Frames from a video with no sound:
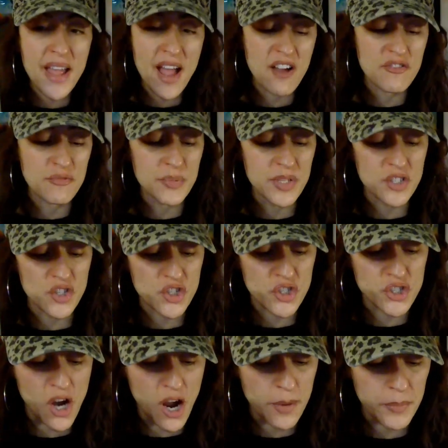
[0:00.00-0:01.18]
have been
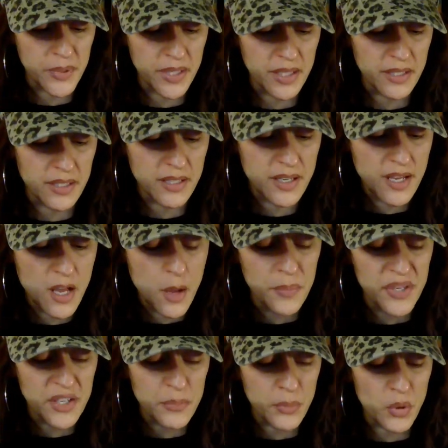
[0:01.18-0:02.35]
stopping
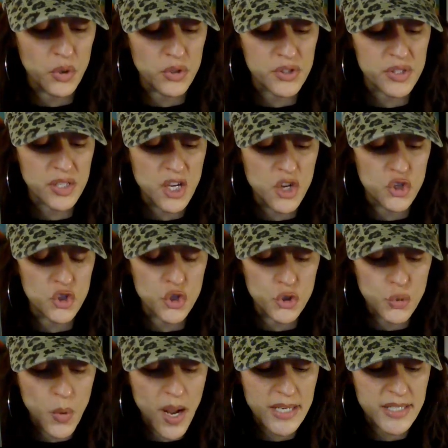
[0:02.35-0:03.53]
people's
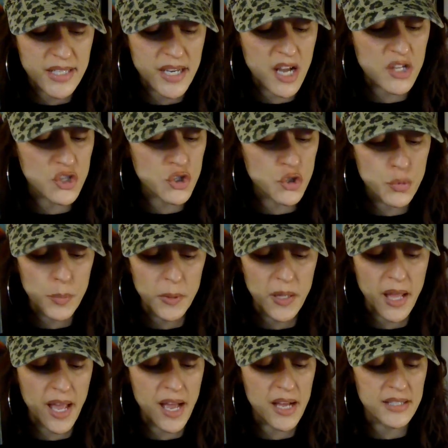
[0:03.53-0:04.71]
new ideas, new
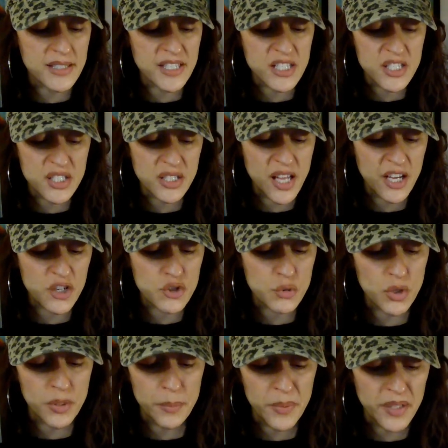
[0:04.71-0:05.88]
plans,
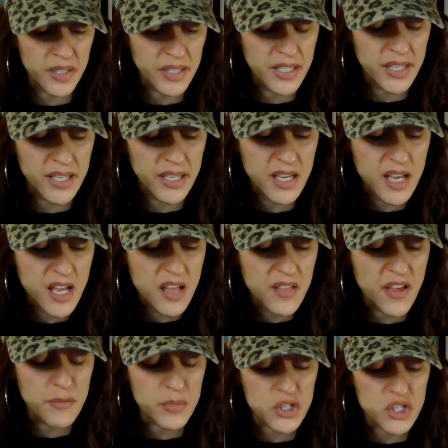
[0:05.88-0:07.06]
intellectual ability.
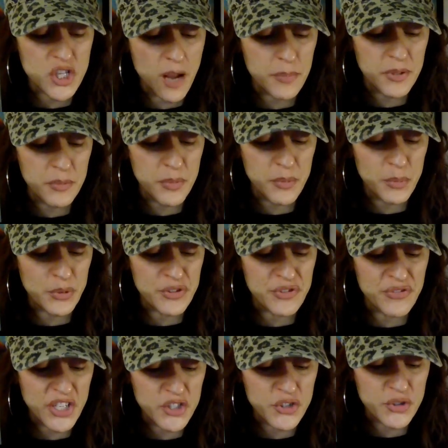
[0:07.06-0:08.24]
They've been stopping people's
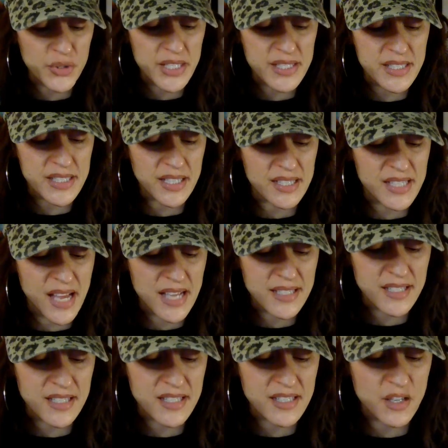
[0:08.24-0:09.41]
victories,
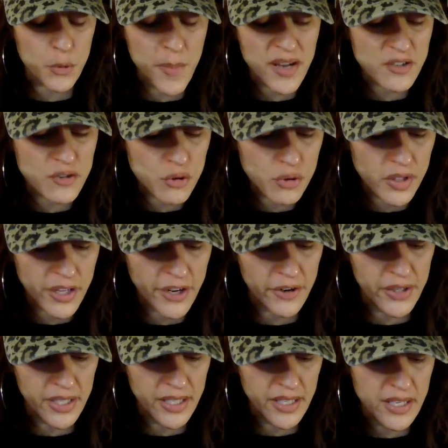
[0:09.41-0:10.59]
successes, their mental
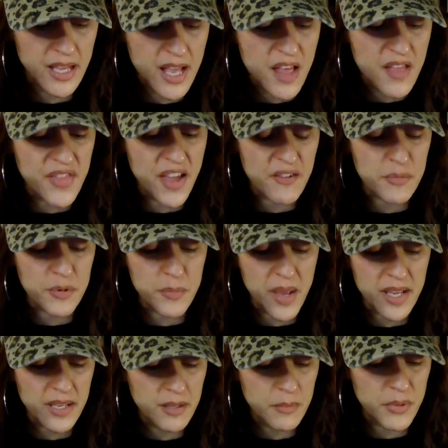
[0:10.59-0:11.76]
clarity. They've been
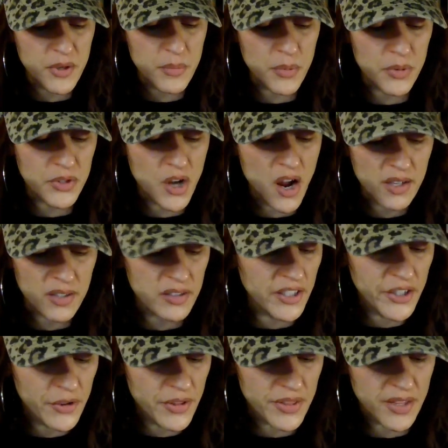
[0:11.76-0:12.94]
making people not
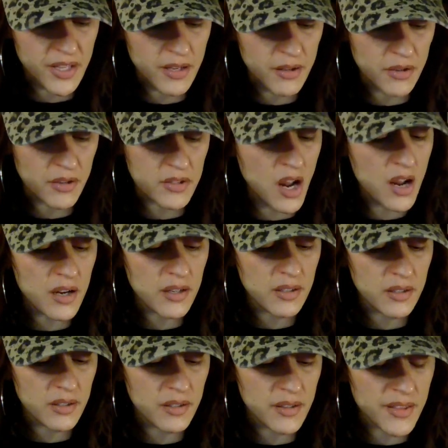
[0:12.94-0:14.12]

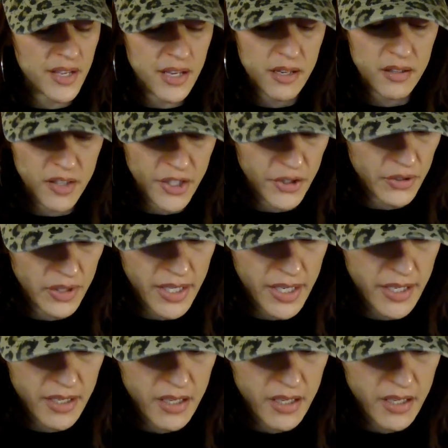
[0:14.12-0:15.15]
think clearly,